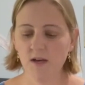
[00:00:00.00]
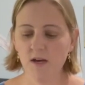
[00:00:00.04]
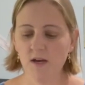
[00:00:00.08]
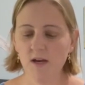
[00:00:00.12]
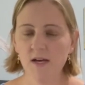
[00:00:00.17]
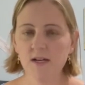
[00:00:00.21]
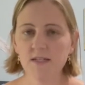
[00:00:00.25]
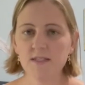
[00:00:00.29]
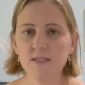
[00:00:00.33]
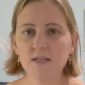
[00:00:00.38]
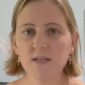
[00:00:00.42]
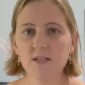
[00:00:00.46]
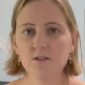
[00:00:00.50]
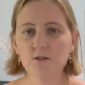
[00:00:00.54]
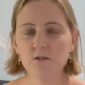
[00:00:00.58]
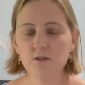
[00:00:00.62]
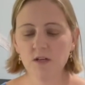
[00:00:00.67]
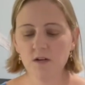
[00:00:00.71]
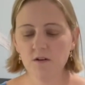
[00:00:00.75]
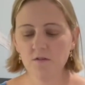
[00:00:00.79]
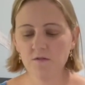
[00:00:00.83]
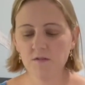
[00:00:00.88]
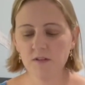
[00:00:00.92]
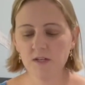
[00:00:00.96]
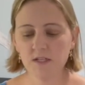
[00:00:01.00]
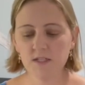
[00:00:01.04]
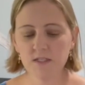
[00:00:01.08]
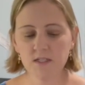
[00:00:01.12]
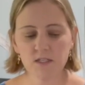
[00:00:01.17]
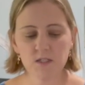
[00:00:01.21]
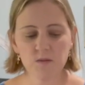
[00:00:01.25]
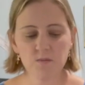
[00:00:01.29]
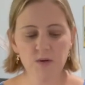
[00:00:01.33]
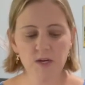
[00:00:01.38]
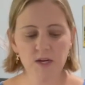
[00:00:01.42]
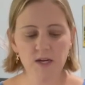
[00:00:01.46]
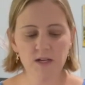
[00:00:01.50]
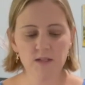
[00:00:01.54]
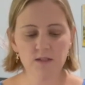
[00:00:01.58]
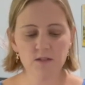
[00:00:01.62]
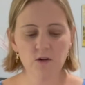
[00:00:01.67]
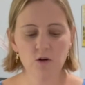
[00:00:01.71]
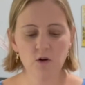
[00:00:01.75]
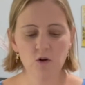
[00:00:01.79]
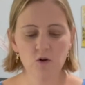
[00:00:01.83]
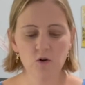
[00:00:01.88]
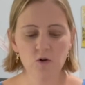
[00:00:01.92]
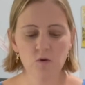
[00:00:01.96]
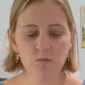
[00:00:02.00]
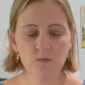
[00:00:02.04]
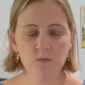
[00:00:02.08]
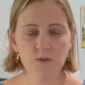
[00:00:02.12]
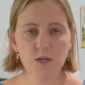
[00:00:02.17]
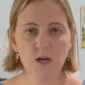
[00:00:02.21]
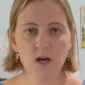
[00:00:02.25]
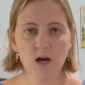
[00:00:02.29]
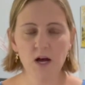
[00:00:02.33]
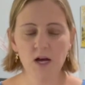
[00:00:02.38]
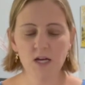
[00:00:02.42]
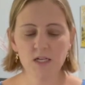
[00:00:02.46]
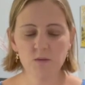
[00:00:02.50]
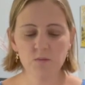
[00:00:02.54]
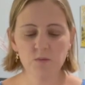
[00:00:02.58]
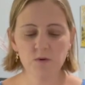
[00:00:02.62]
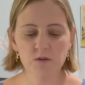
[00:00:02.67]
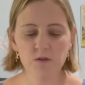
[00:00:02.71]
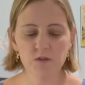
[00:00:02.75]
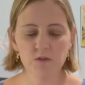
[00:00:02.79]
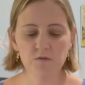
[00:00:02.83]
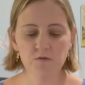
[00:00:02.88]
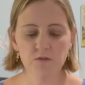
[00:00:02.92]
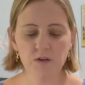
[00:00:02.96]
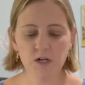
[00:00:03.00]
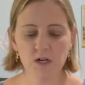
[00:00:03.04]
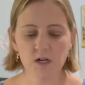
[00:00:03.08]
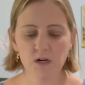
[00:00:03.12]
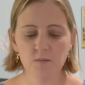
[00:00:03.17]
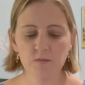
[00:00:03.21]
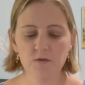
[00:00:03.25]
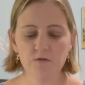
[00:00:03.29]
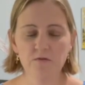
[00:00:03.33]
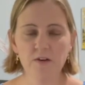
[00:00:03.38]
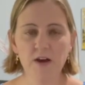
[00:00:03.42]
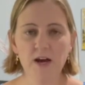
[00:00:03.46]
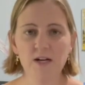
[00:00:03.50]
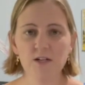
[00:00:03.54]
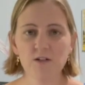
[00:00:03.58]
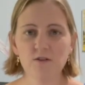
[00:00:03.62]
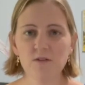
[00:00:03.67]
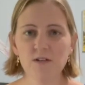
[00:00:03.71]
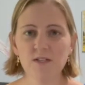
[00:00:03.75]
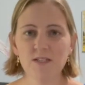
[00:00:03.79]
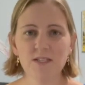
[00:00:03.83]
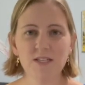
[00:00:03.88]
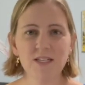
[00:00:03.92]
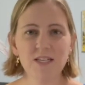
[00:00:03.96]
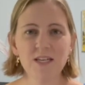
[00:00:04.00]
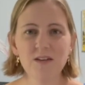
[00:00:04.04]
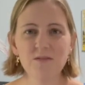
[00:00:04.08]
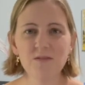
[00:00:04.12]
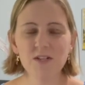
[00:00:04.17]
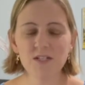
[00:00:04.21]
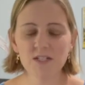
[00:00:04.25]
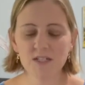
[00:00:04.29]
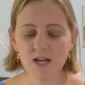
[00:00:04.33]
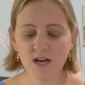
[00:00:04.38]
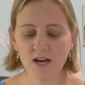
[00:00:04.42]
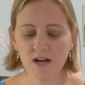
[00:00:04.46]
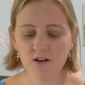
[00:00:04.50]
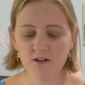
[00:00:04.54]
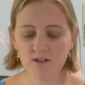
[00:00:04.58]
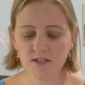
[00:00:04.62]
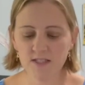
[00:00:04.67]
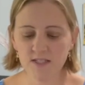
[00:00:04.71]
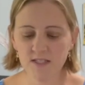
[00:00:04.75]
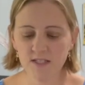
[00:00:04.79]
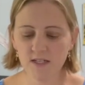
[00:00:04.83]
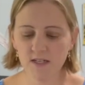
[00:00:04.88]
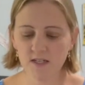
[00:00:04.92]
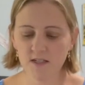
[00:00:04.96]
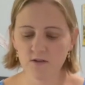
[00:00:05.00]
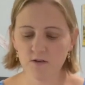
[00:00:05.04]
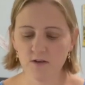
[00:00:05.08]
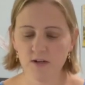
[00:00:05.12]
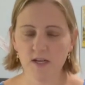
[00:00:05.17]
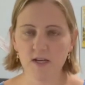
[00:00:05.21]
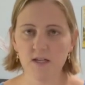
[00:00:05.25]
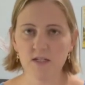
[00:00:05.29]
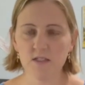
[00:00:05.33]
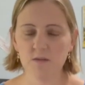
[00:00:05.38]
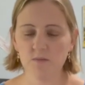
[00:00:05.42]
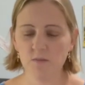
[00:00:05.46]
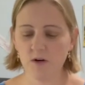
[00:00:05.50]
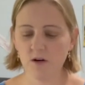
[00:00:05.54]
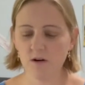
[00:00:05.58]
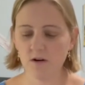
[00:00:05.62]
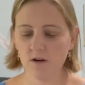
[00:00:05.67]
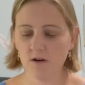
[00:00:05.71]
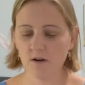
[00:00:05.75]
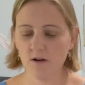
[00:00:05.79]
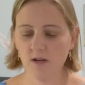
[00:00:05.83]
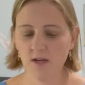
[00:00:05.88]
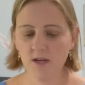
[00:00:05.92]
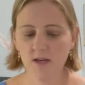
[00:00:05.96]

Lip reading: As the Internet of Things expands, homes, hospitals, farms, factories, and even entire cities are getting smarter.